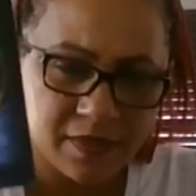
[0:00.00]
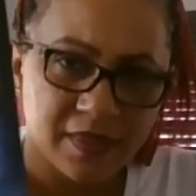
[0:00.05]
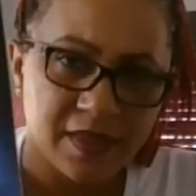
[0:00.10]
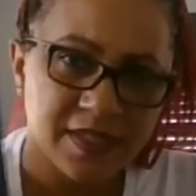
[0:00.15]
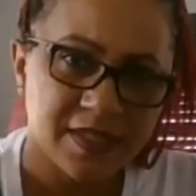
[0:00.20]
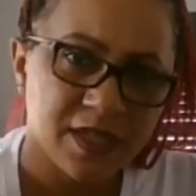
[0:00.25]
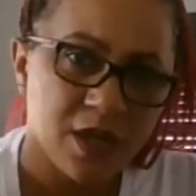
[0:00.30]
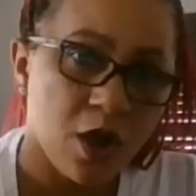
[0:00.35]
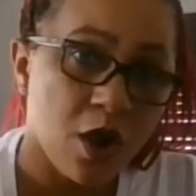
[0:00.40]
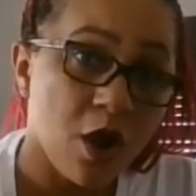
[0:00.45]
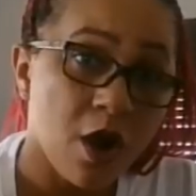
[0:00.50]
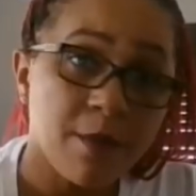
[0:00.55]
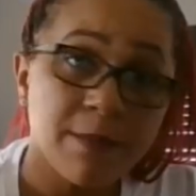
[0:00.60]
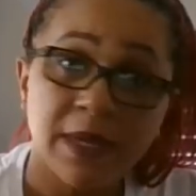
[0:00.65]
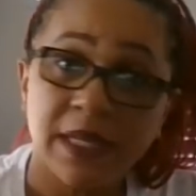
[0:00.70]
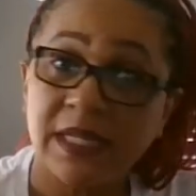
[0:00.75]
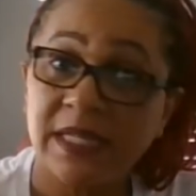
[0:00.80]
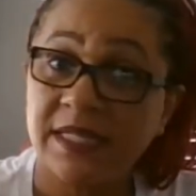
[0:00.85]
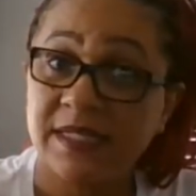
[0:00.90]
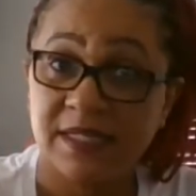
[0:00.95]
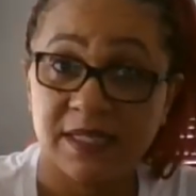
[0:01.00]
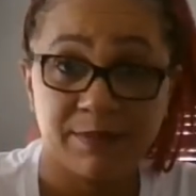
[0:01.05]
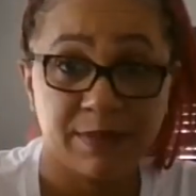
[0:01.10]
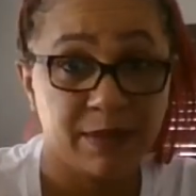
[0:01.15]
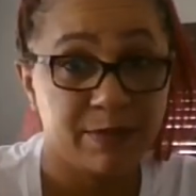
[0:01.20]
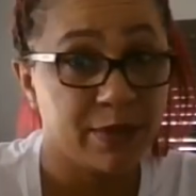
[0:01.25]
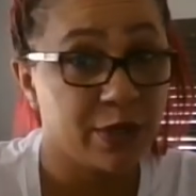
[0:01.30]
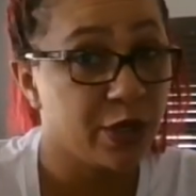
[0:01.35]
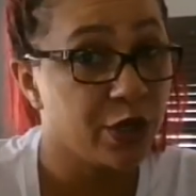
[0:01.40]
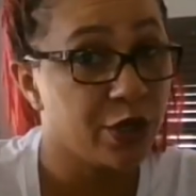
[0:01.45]
This karma needs to
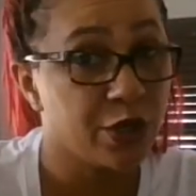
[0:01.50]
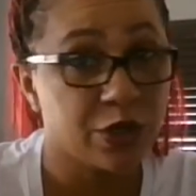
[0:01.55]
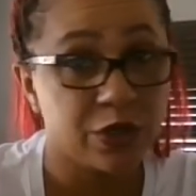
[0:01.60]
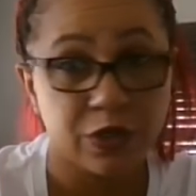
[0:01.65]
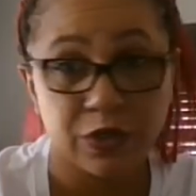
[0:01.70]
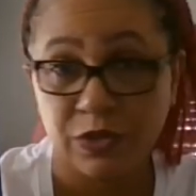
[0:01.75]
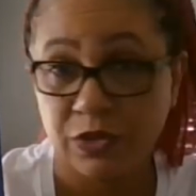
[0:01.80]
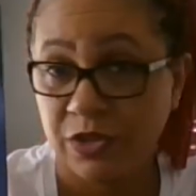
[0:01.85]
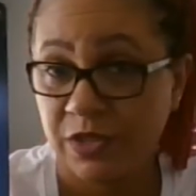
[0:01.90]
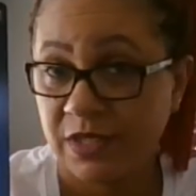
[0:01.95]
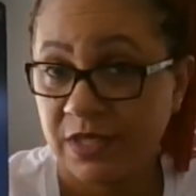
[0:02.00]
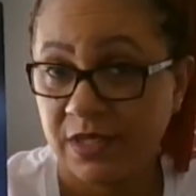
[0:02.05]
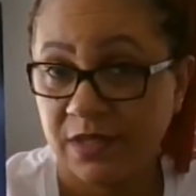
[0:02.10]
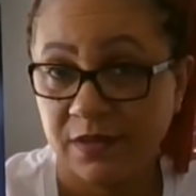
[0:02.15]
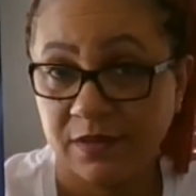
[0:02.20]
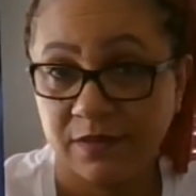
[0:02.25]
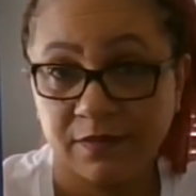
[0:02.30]
be purged.